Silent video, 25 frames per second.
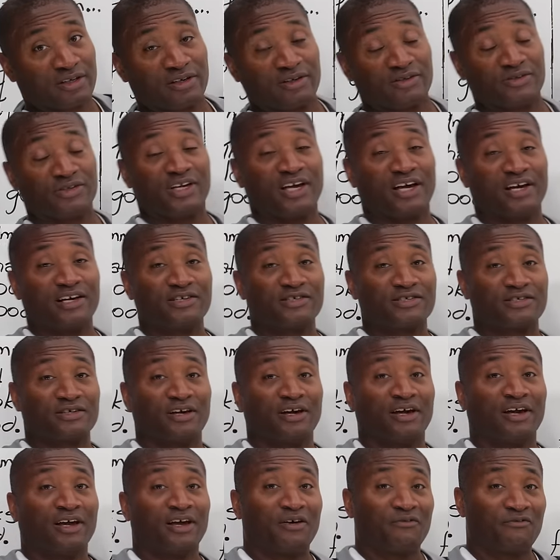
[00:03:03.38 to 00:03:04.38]
because yes,
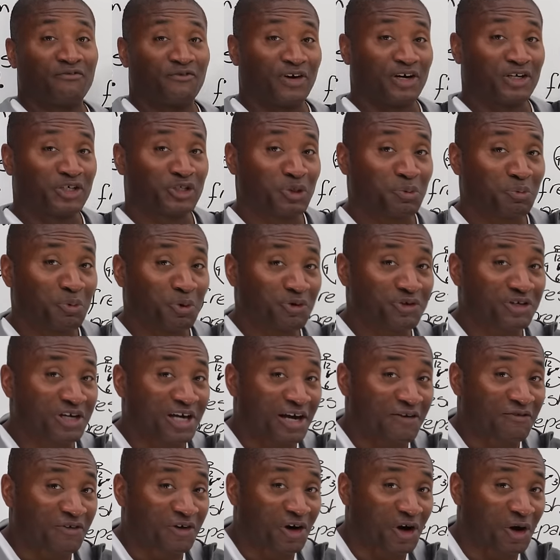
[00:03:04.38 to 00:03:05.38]
vegetables
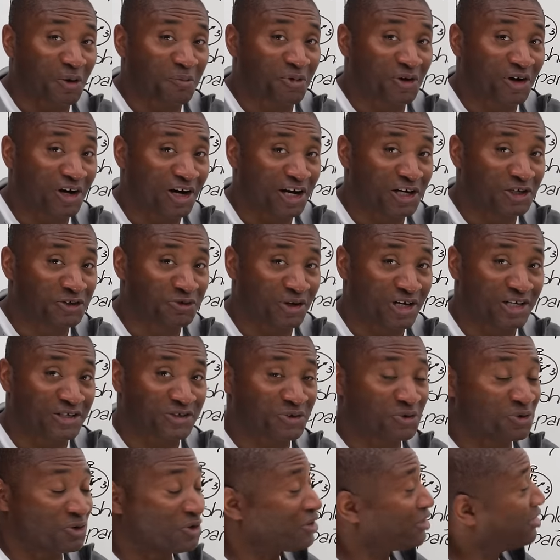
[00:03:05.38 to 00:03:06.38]
have carbohydrates,
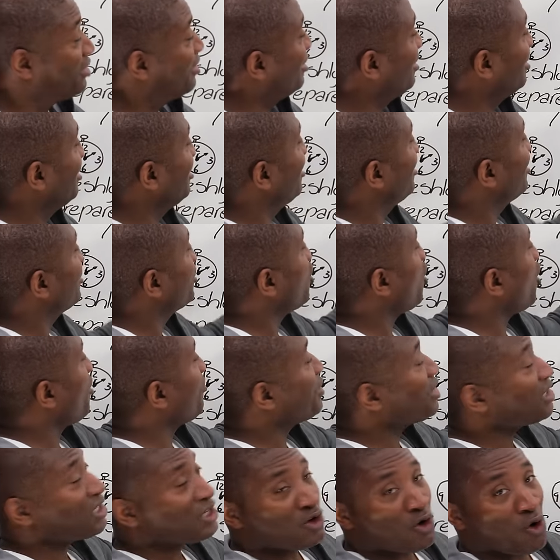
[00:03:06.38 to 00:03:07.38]
or
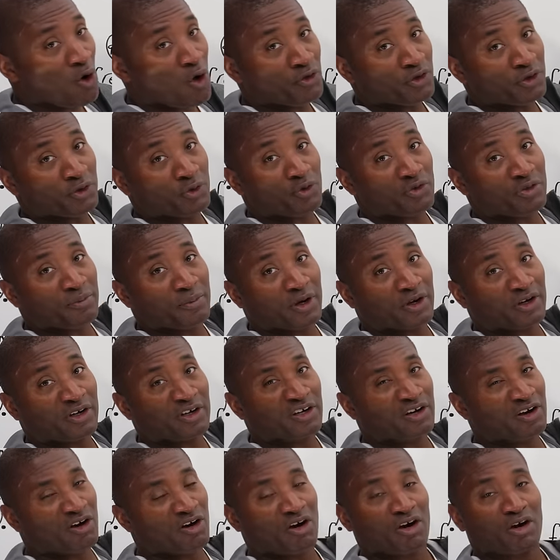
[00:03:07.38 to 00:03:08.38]
commonly called in North
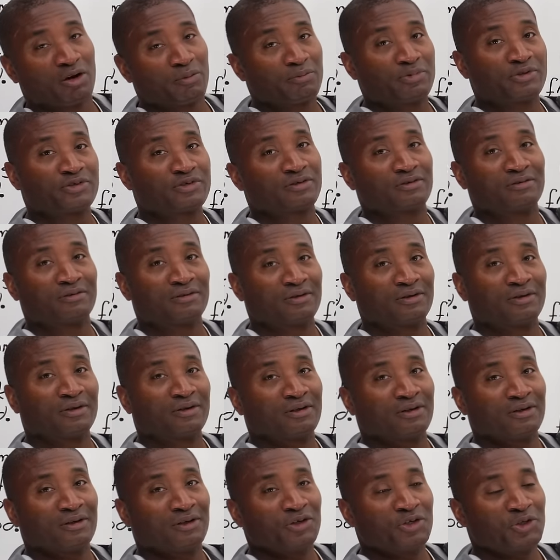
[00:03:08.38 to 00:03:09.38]
America, carbs.
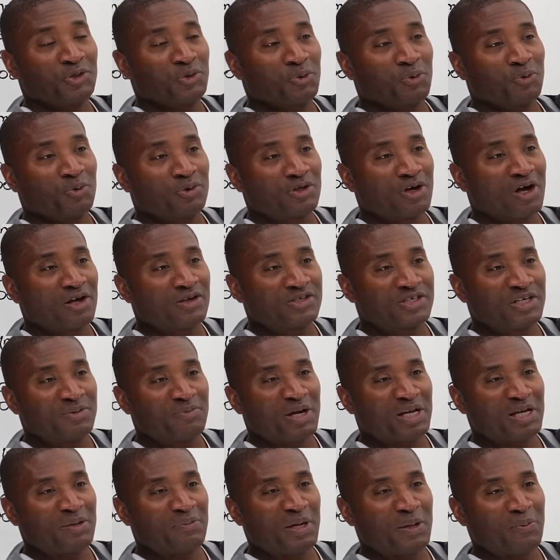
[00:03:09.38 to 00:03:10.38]
You will not see
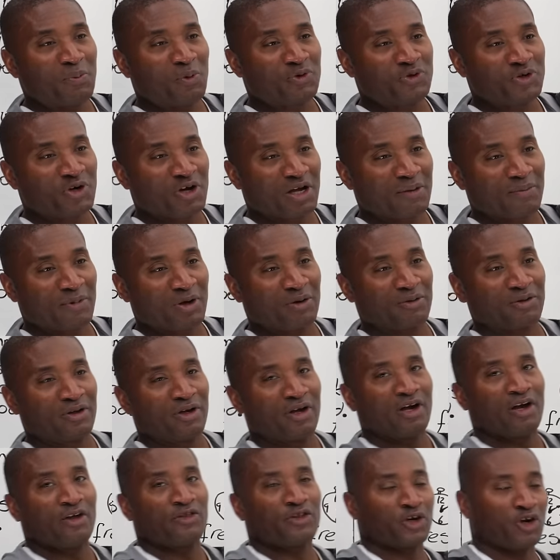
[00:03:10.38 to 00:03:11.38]
many people talk about
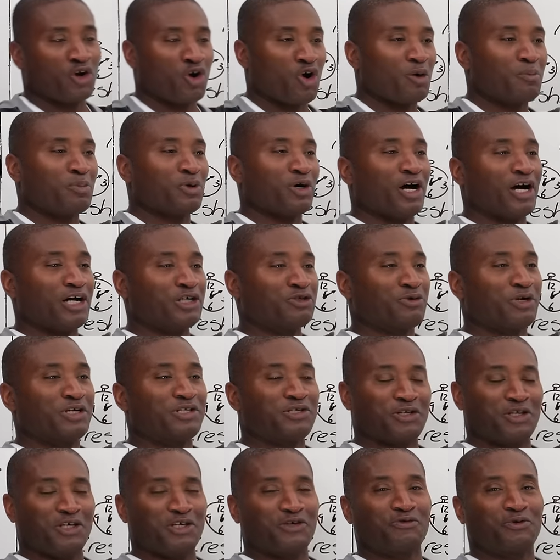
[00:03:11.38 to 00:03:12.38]
the
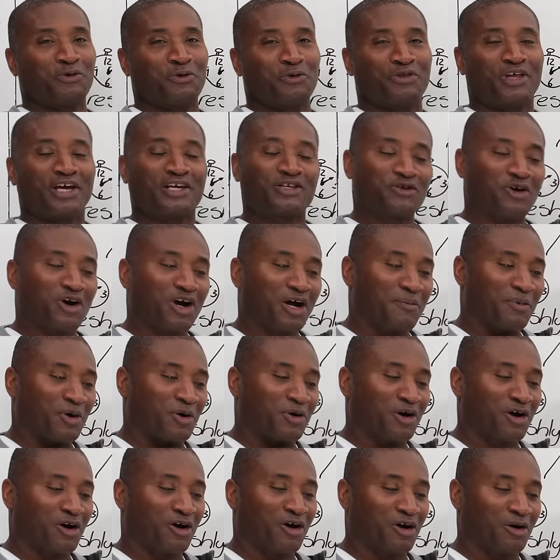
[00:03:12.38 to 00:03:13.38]
carbohydrates in these foods. They talk
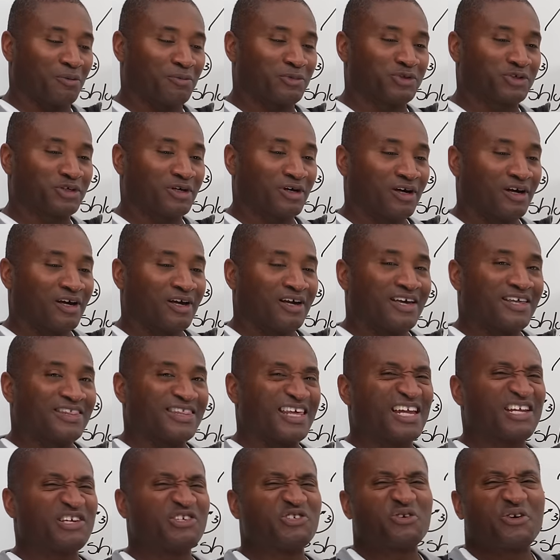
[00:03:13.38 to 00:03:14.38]
about carbs.
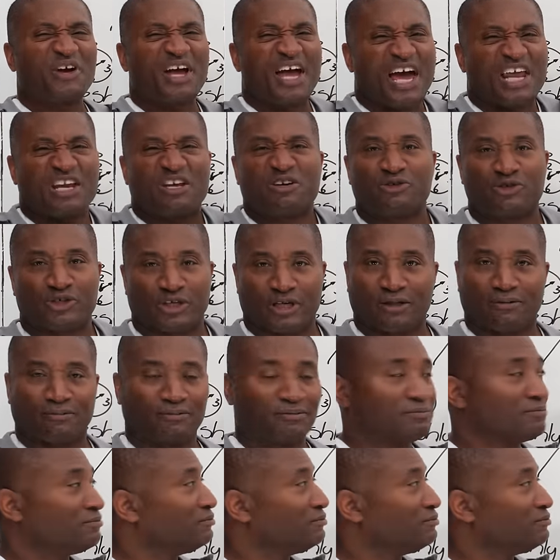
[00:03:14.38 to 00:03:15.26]
That is your energy.